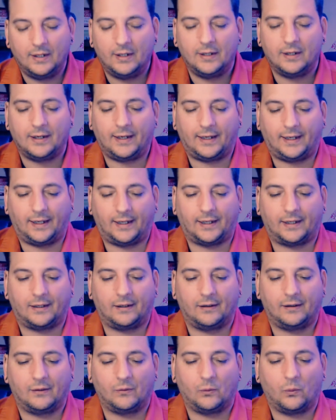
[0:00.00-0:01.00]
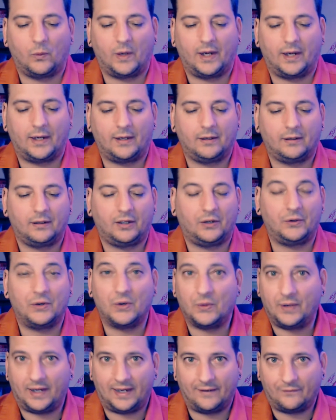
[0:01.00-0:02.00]
And when you
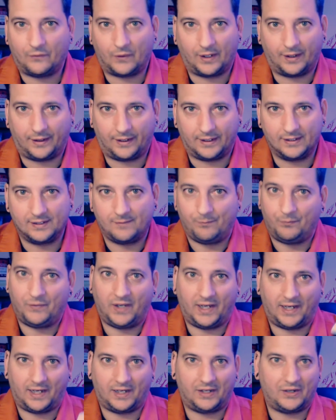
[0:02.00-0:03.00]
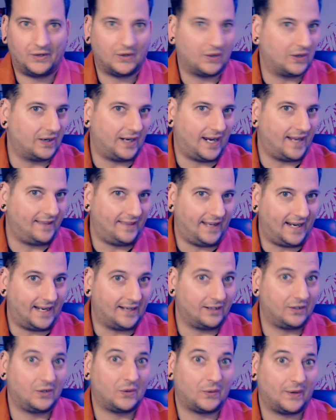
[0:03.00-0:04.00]
don't have one of these and you're at that
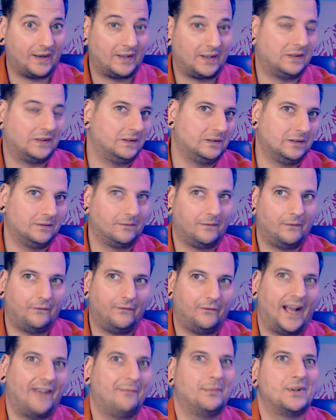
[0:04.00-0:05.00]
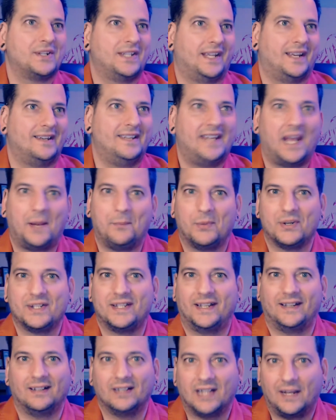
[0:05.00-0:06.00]
critical 5%,
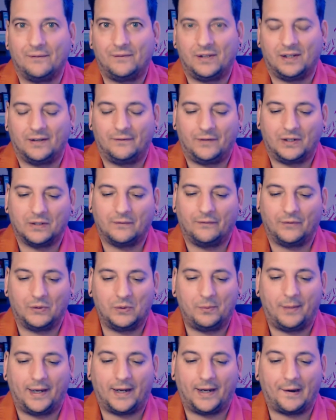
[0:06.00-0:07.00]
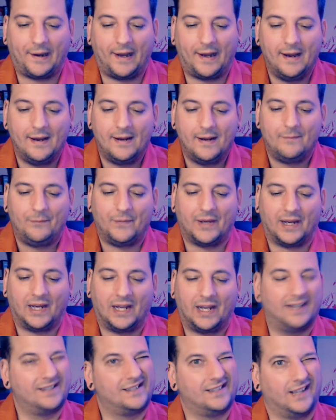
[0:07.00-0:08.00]
10% left of your phone battery,
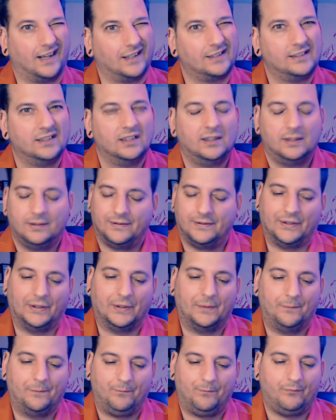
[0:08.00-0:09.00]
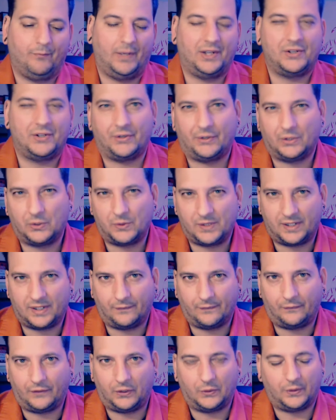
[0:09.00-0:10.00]
it sucks. So make sure you always have
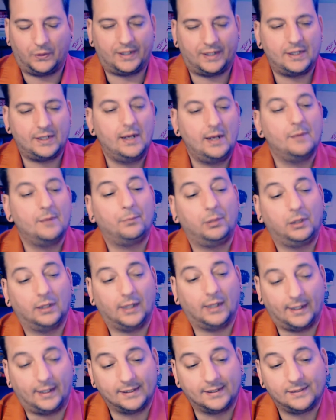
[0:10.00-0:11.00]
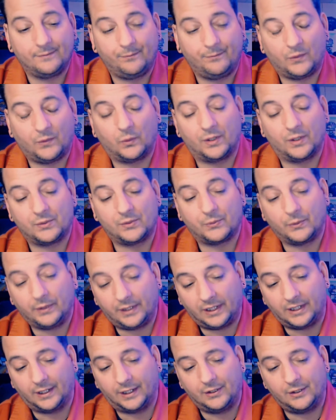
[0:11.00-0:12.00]
a few of these. Plus, what's really
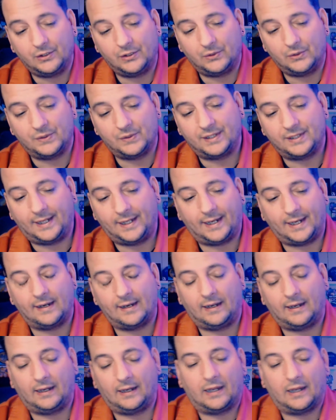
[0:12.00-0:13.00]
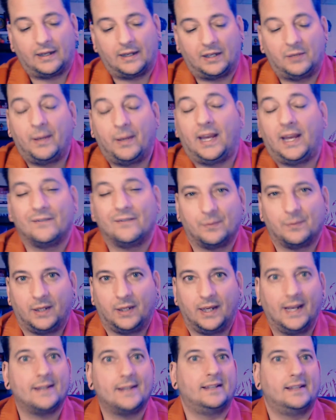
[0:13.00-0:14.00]
good too is that you may have some
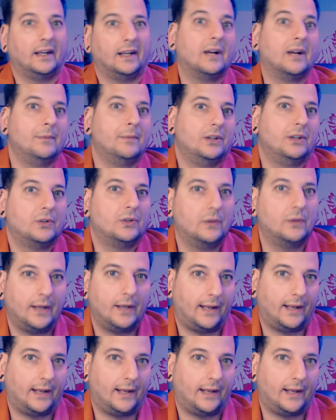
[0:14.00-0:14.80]
guests that come to you at an